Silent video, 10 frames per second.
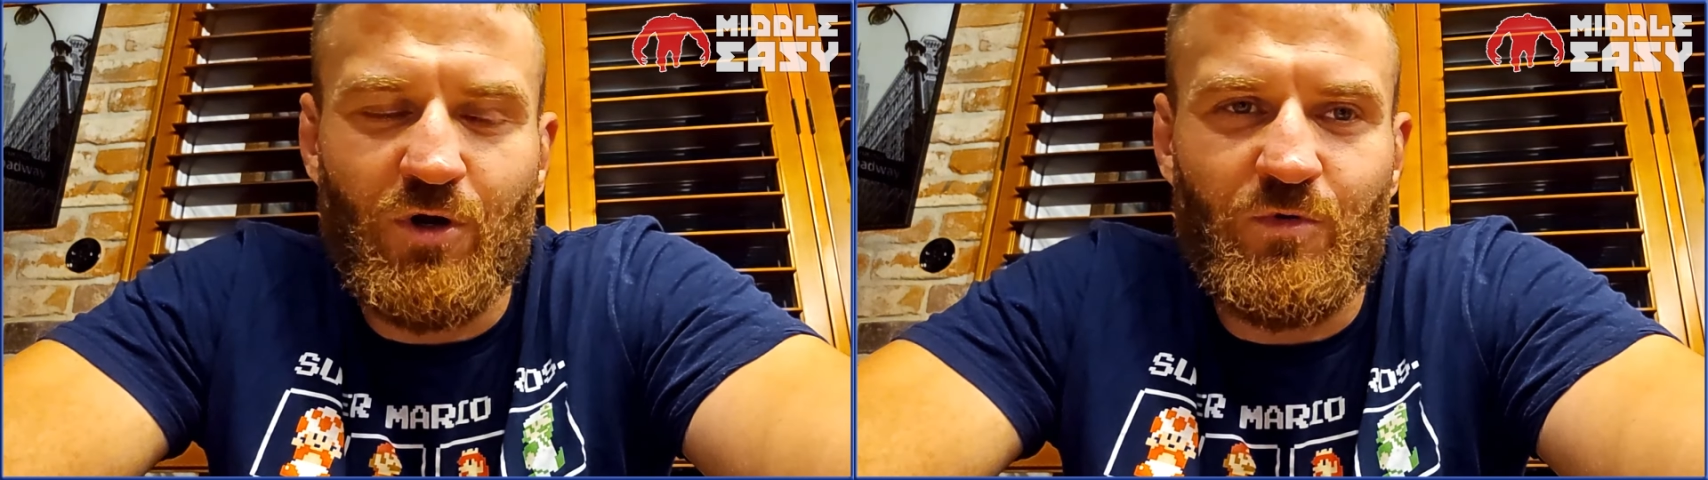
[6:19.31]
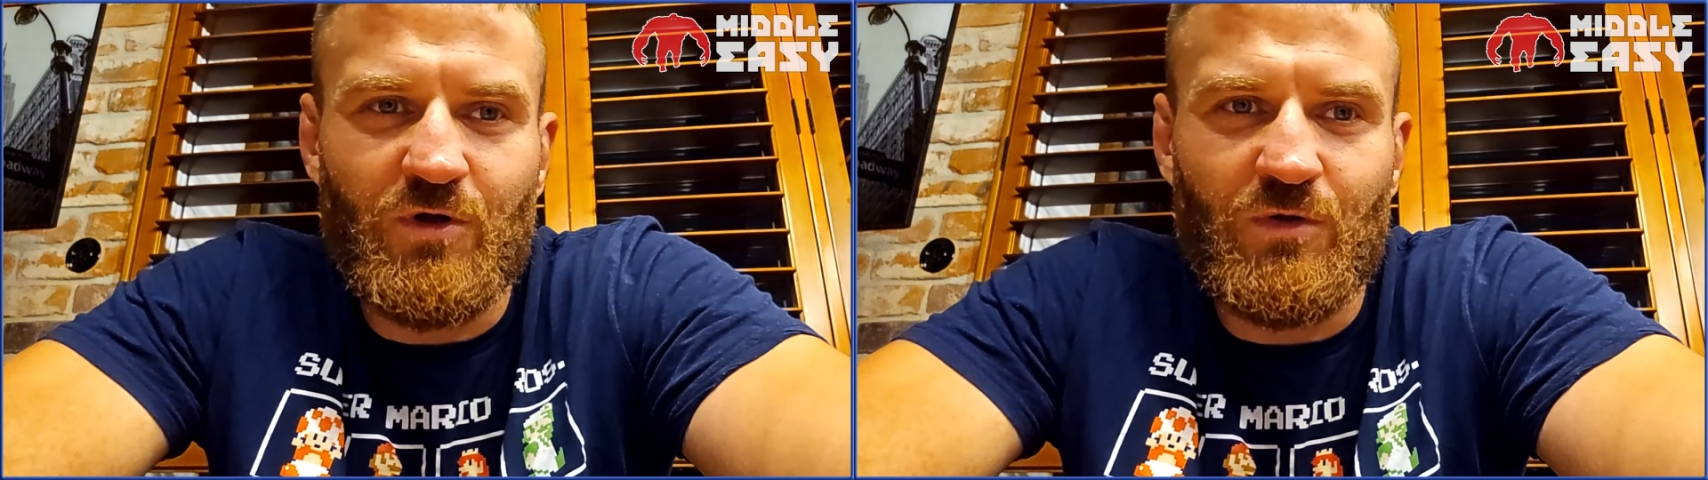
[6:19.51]

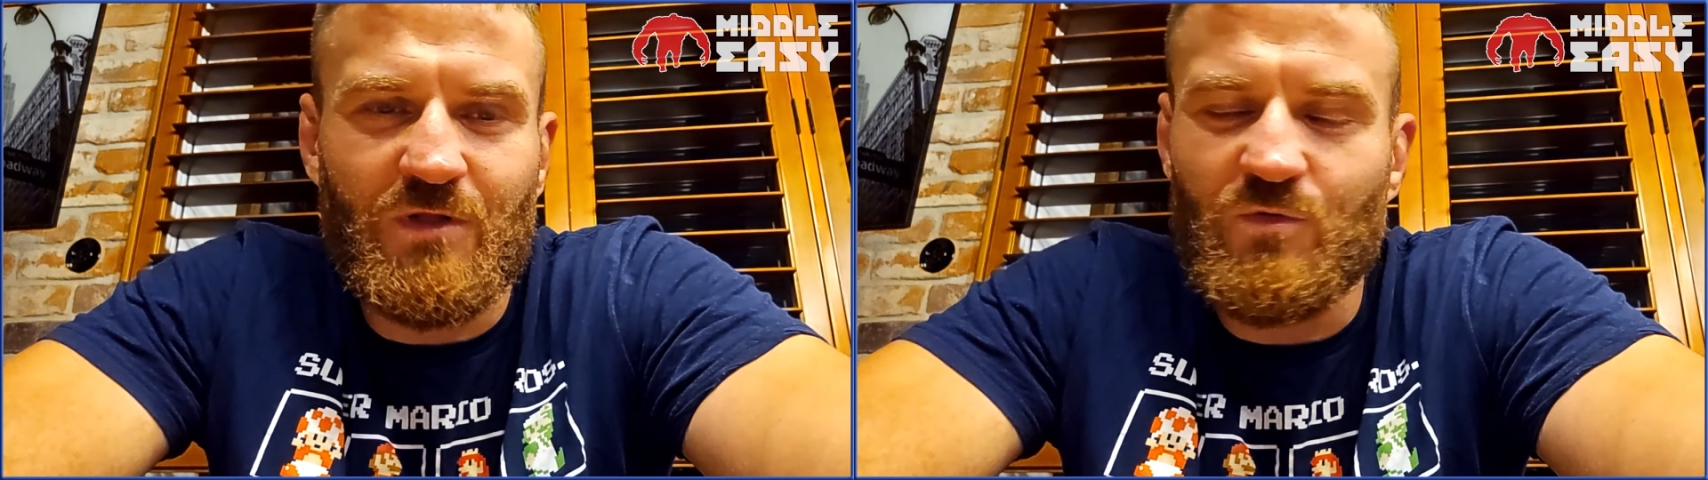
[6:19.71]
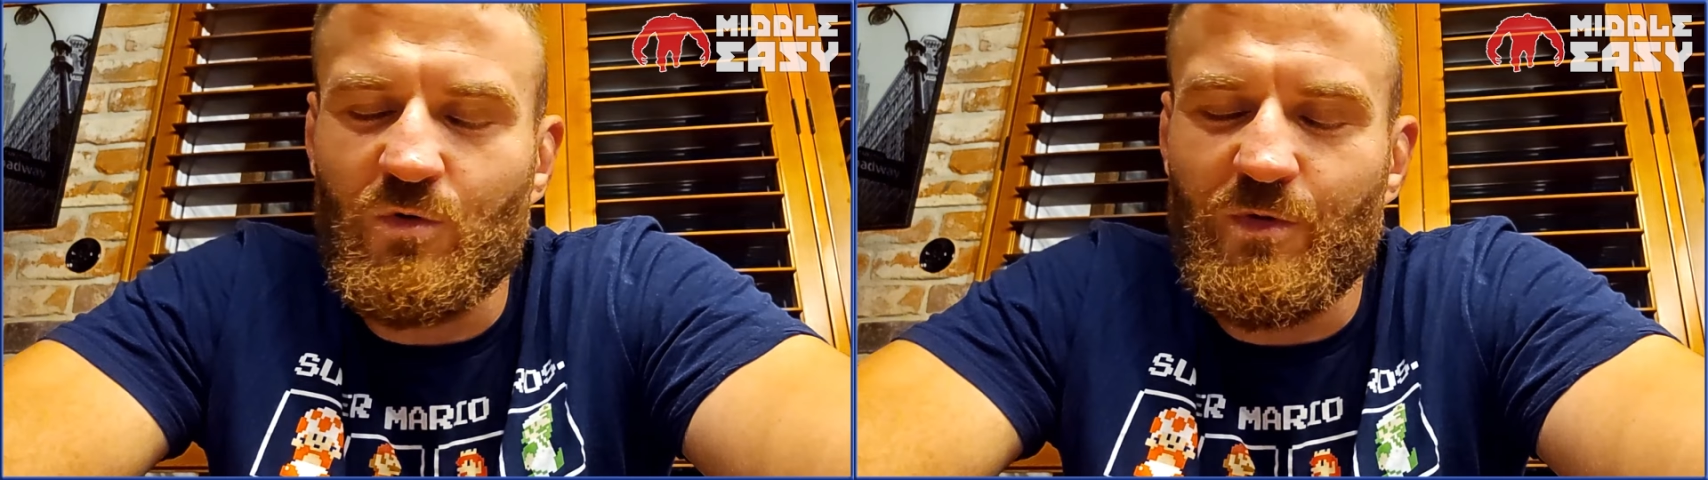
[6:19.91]
You know, that
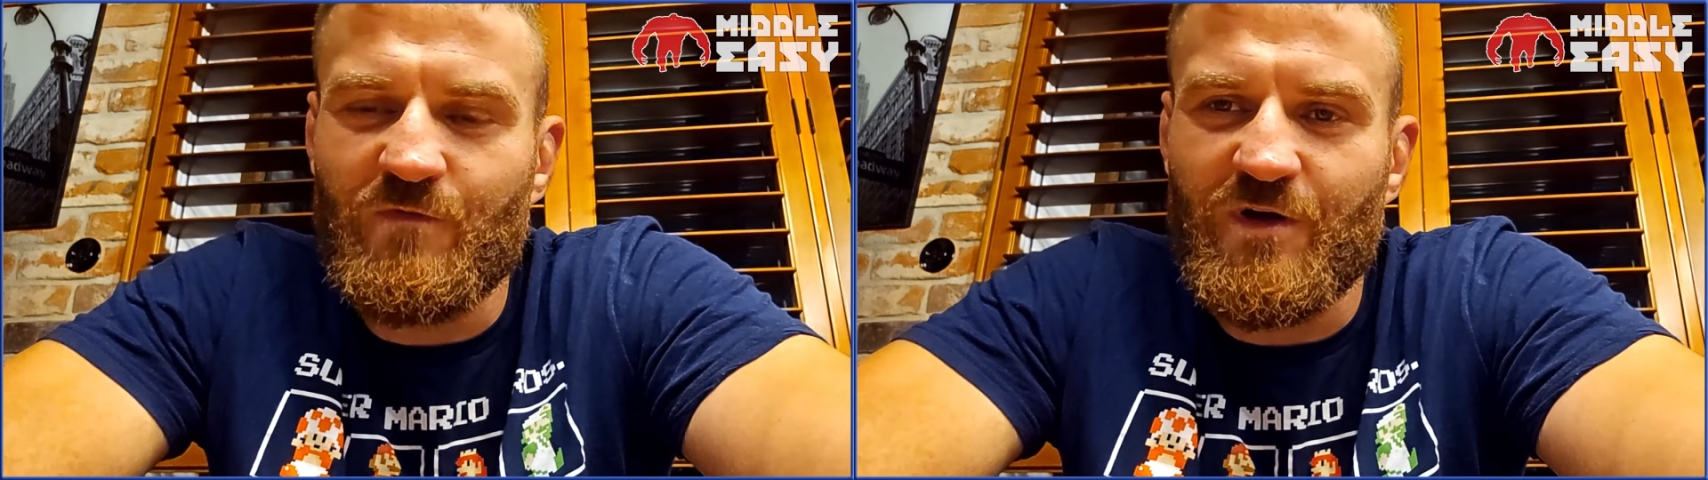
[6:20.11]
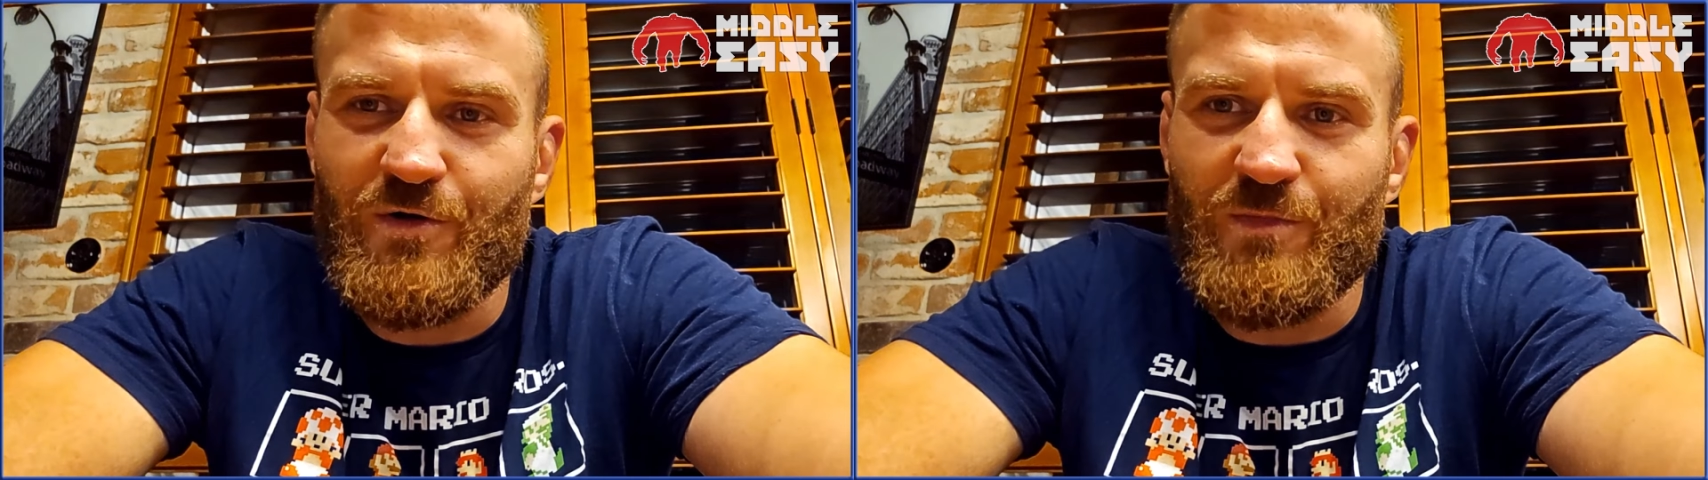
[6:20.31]
will be
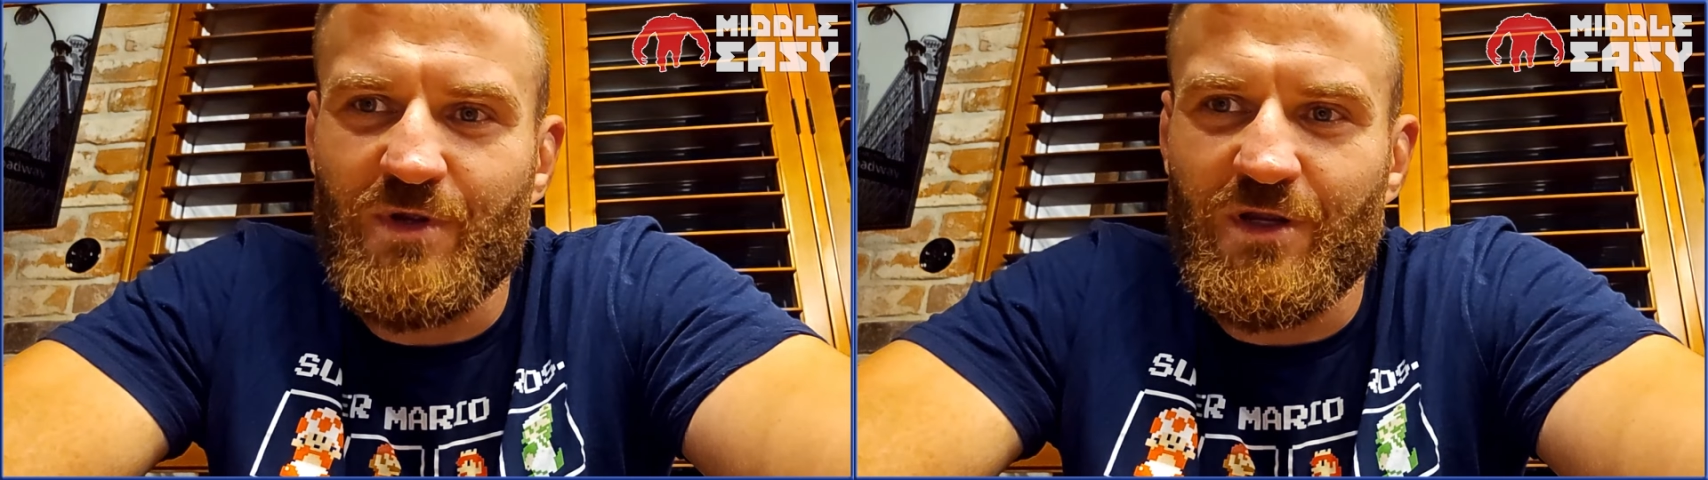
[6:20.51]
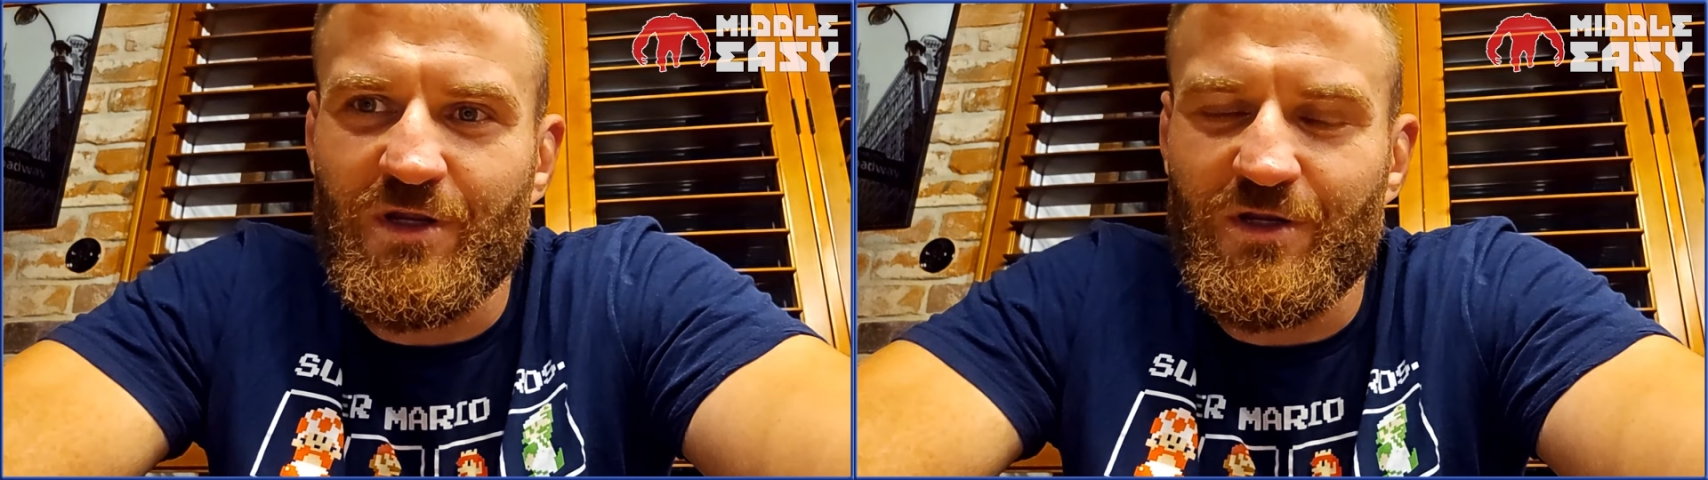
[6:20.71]
very
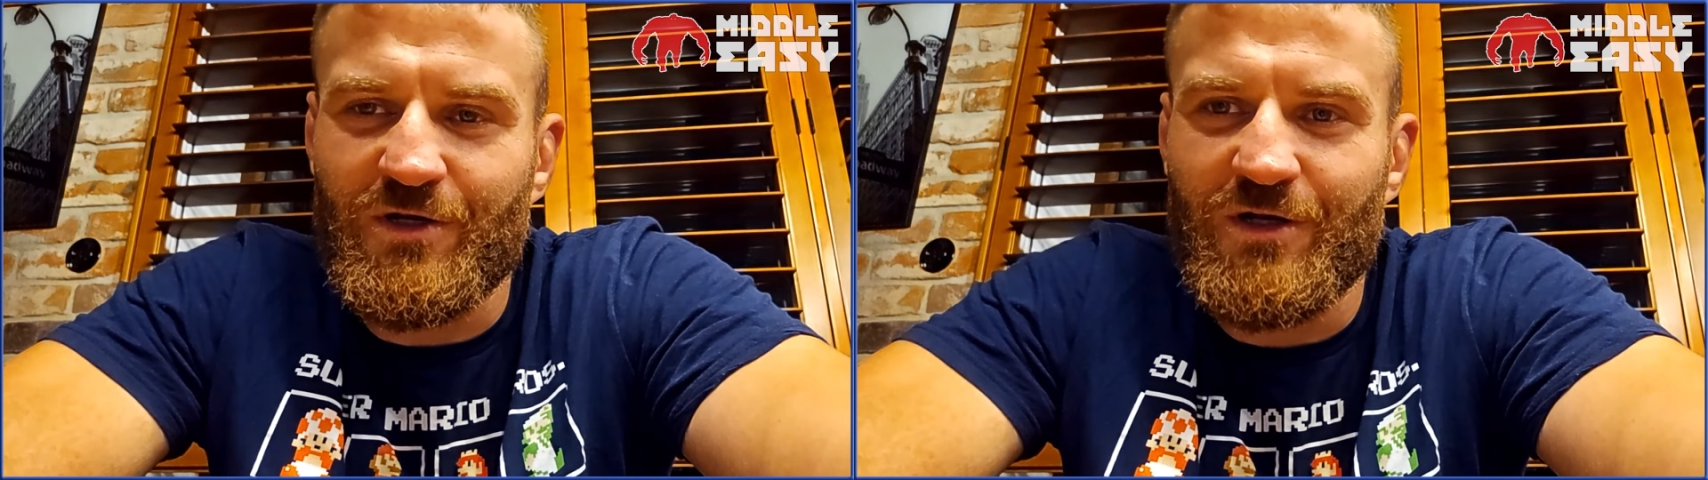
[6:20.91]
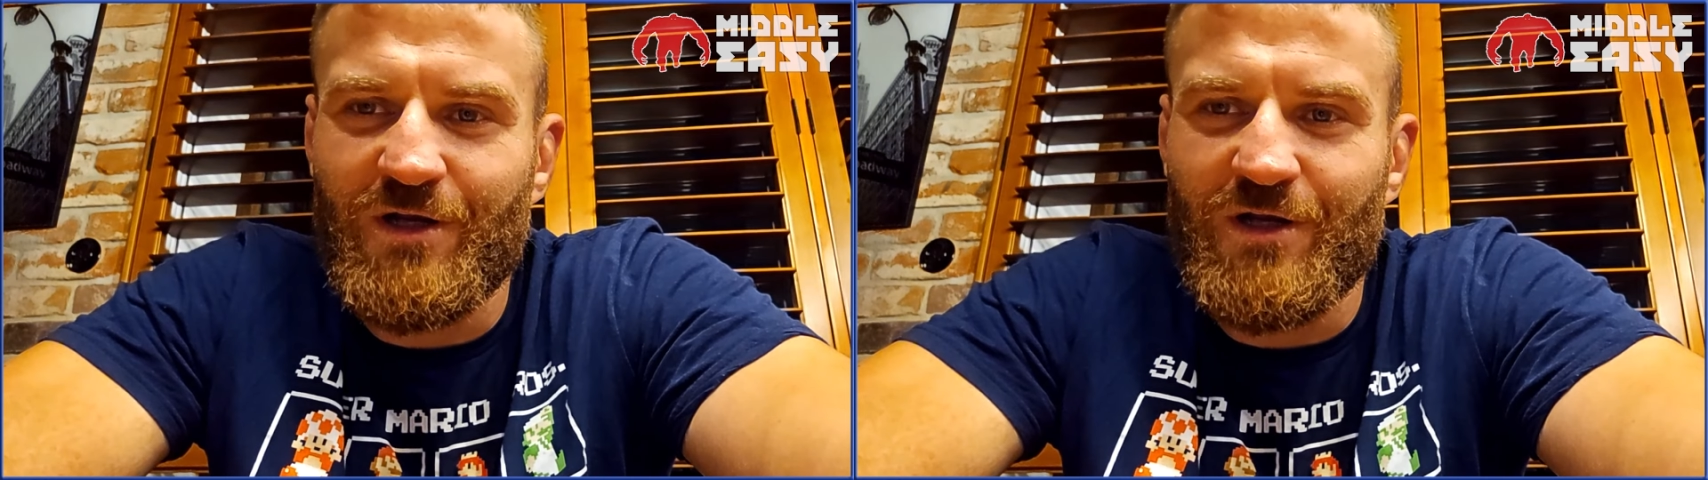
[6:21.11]
big here.